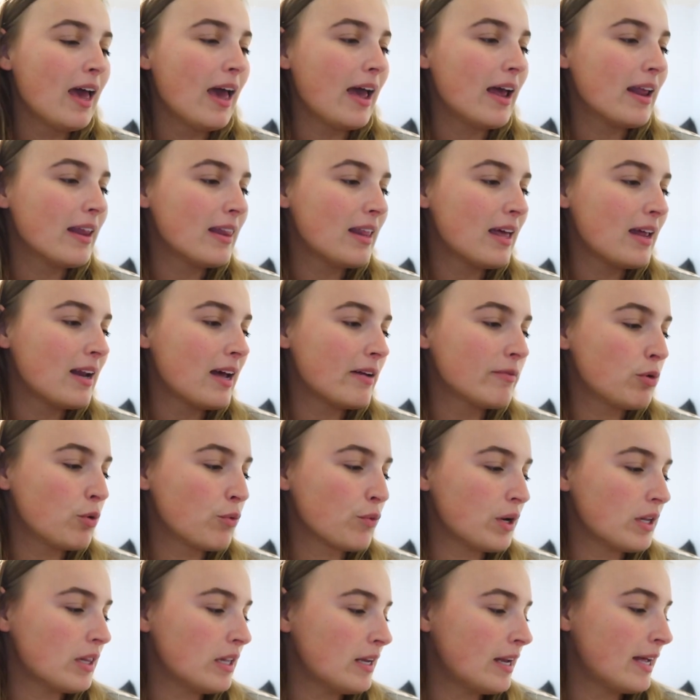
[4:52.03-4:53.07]
And then I will
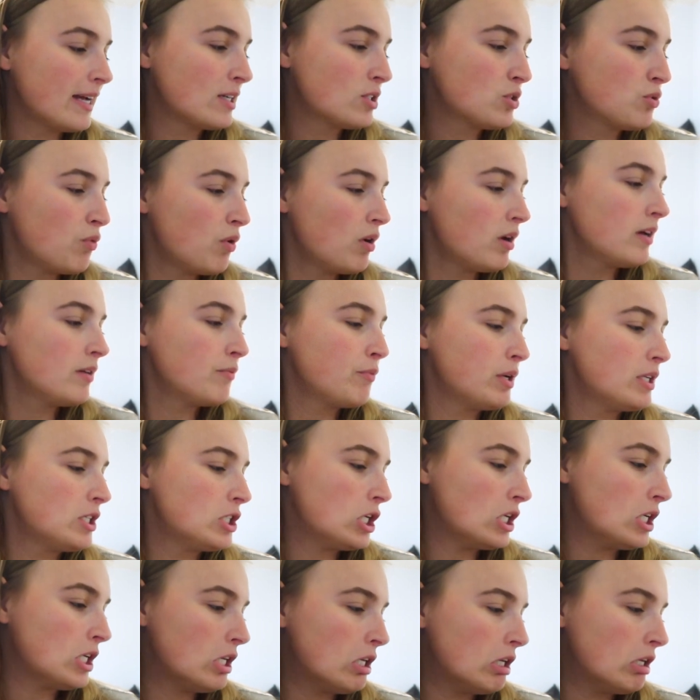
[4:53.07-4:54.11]
read the next one, which
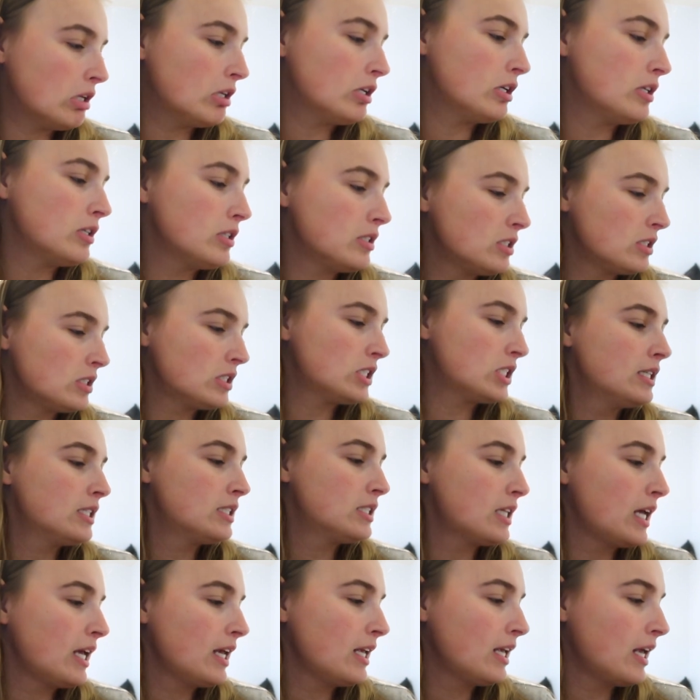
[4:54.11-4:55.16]
is
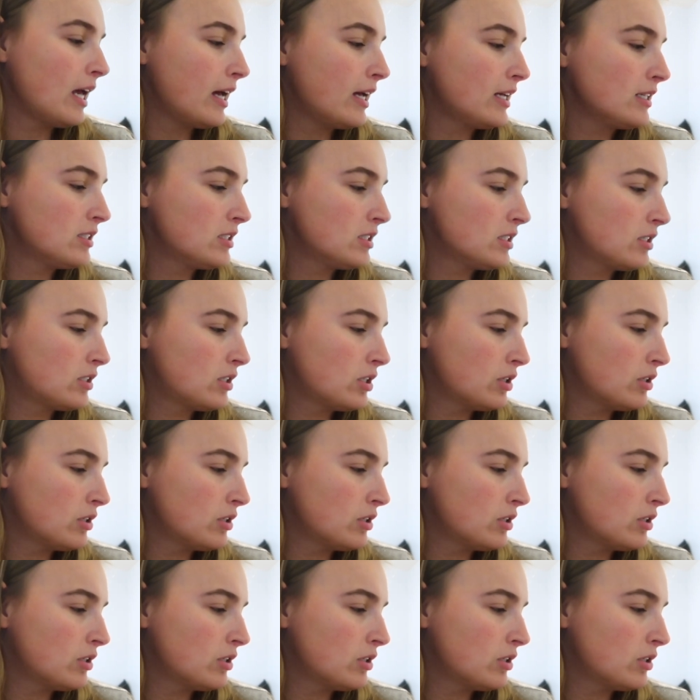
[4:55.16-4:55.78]
Say Yes